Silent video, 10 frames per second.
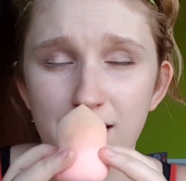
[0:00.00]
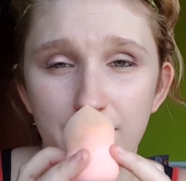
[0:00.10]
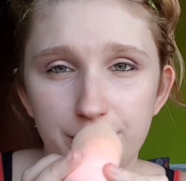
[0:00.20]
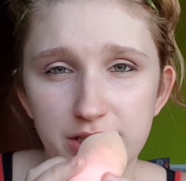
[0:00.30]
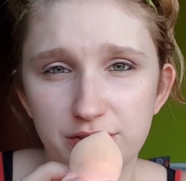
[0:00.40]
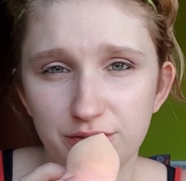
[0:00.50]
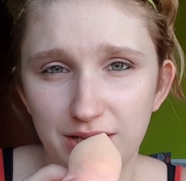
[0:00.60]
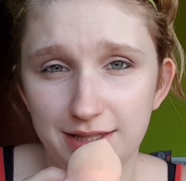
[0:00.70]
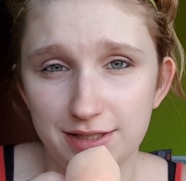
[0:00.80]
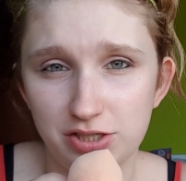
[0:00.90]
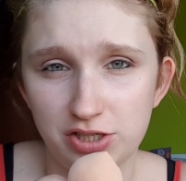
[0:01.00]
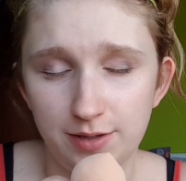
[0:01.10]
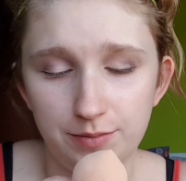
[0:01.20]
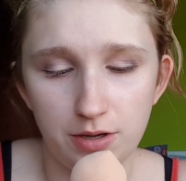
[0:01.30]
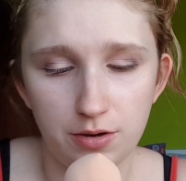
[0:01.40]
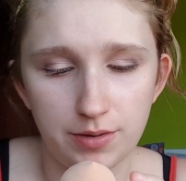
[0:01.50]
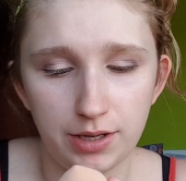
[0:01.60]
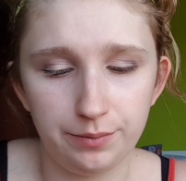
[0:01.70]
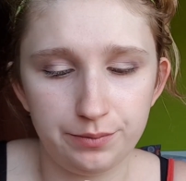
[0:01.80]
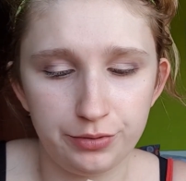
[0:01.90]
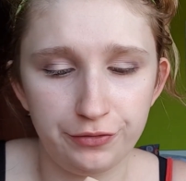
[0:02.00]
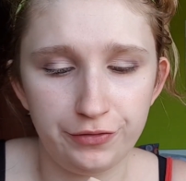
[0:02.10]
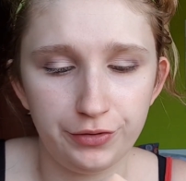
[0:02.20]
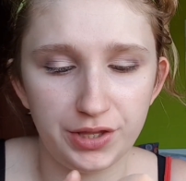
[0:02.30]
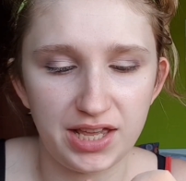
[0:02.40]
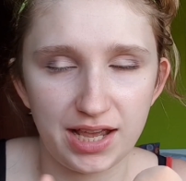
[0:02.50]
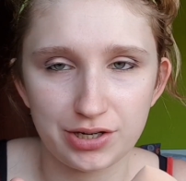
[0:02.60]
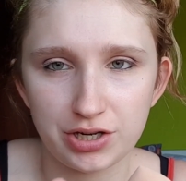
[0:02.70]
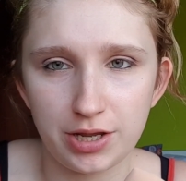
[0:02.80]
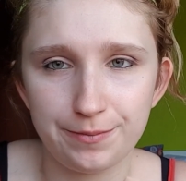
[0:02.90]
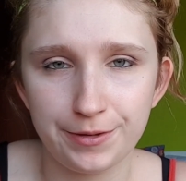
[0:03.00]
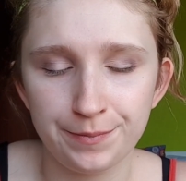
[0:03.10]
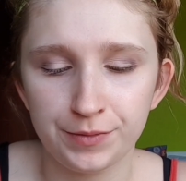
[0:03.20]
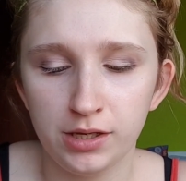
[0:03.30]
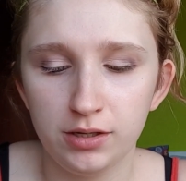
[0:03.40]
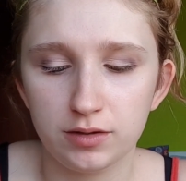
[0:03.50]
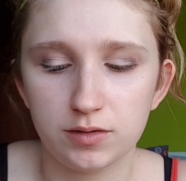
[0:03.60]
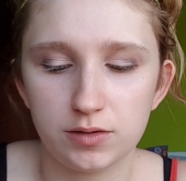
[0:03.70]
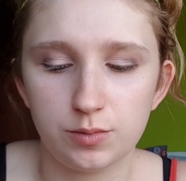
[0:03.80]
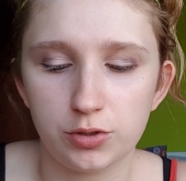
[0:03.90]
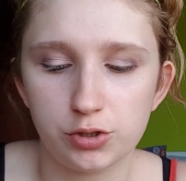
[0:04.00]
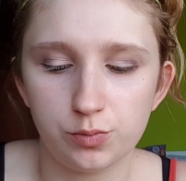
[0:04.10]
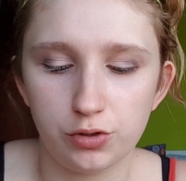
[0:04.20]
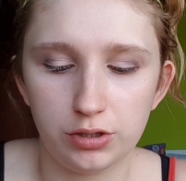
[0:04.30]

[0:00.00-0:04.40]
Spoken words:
I really don't like this shape though. I prefer the egg shape because it's much